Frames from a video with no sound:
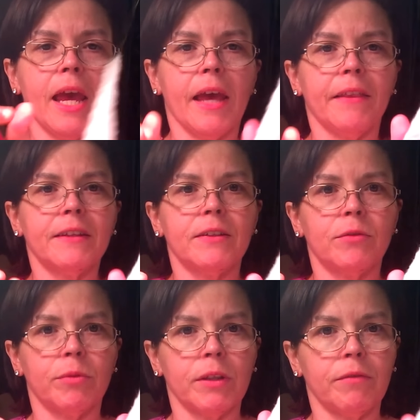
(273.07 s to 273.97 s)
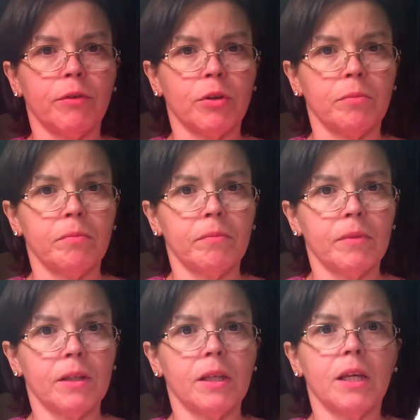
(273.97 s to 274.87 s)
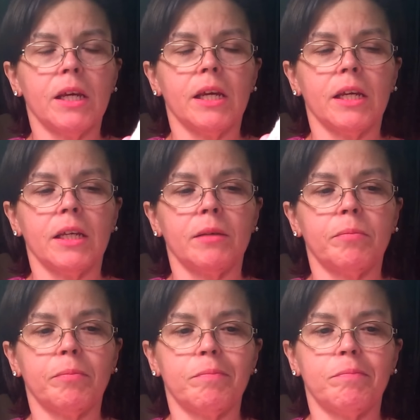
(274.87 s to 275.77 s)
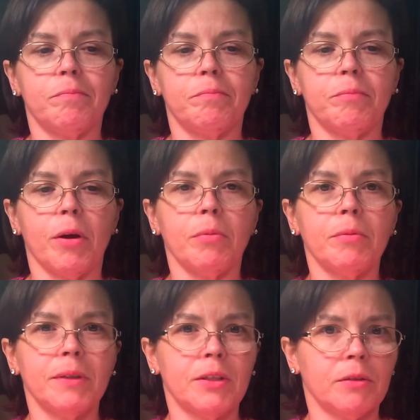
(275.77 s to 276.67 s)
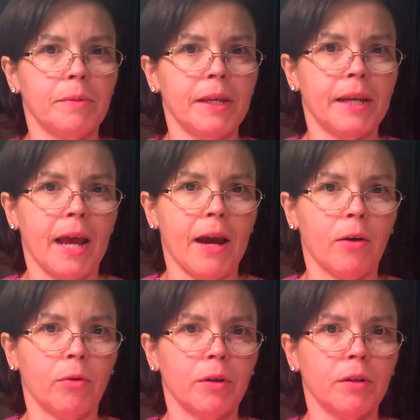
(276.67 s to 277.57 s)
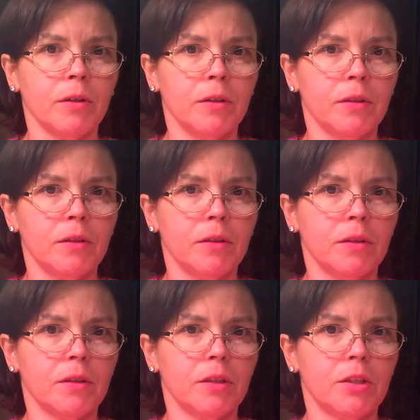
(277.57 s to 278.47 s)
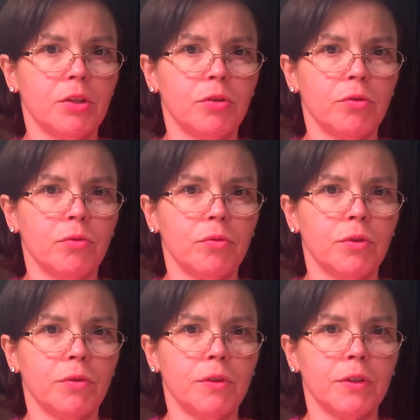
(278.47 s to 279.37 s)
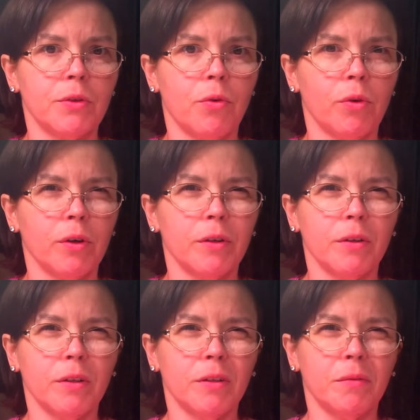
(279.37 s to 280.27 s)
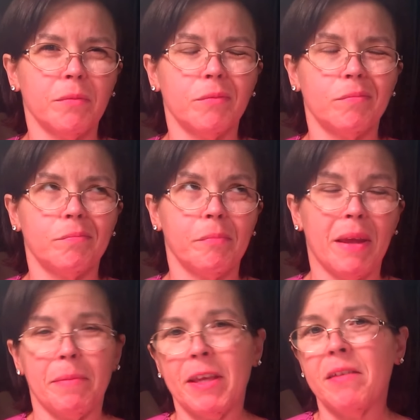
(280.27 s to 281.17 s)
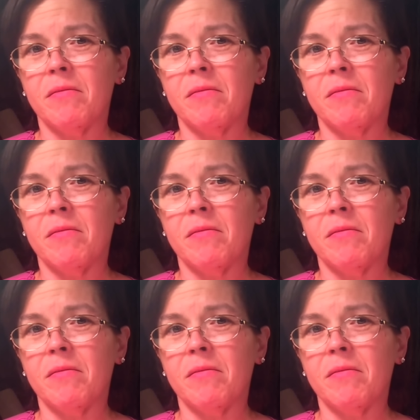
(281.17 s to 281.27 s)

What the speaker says: And this is really firm. It probably took me an hour to do this cord, maybe.